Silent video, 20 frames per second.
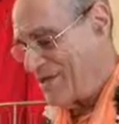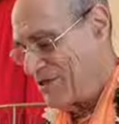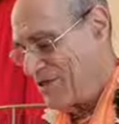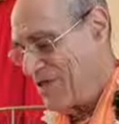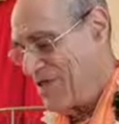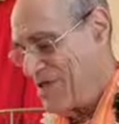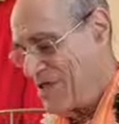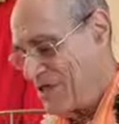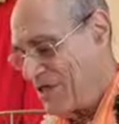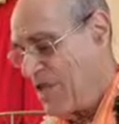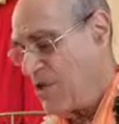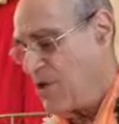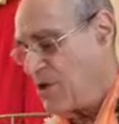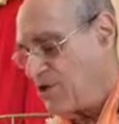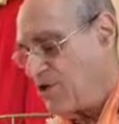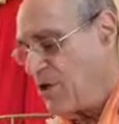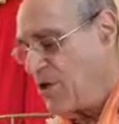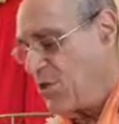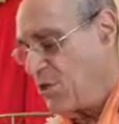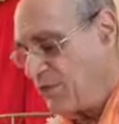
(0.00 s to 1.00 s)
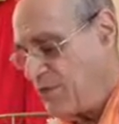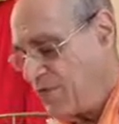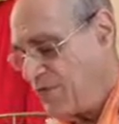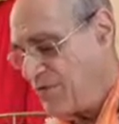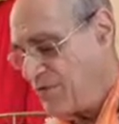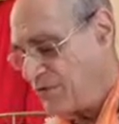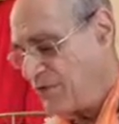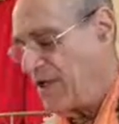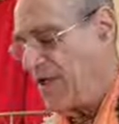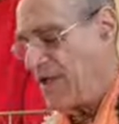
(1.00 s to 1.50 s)
the scene was so
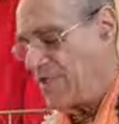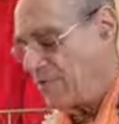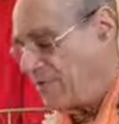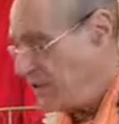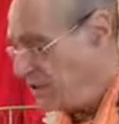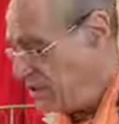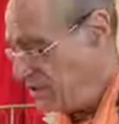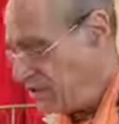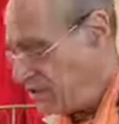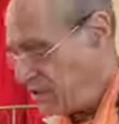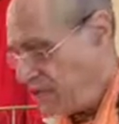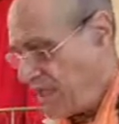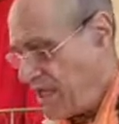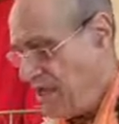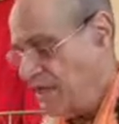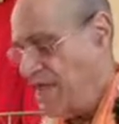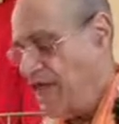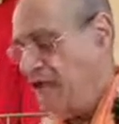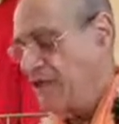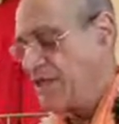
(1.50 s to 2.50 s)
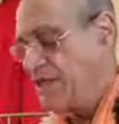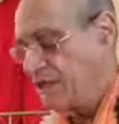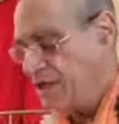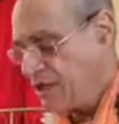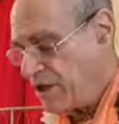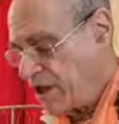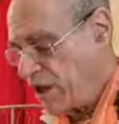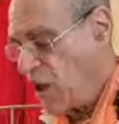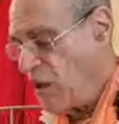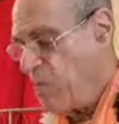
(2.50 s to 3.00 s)
beautiful, I'll read this again, that
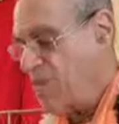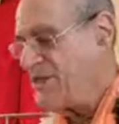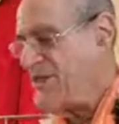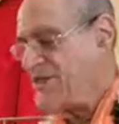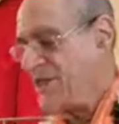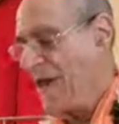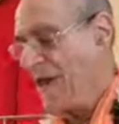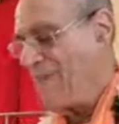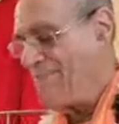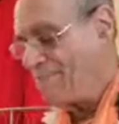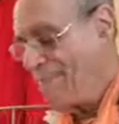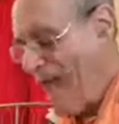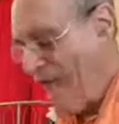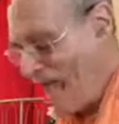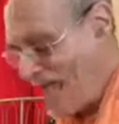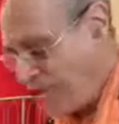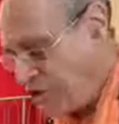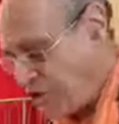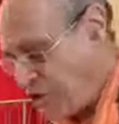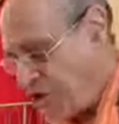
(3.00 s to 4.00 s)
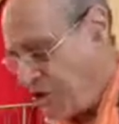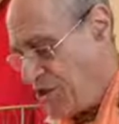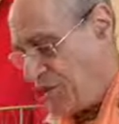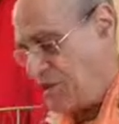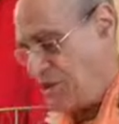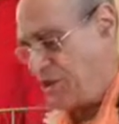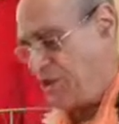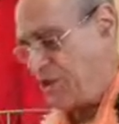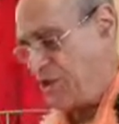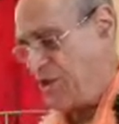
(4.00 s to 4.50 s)
the gopis
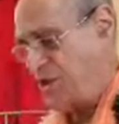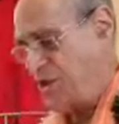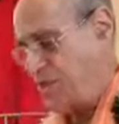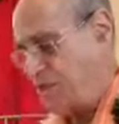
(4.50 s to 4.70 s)
imagined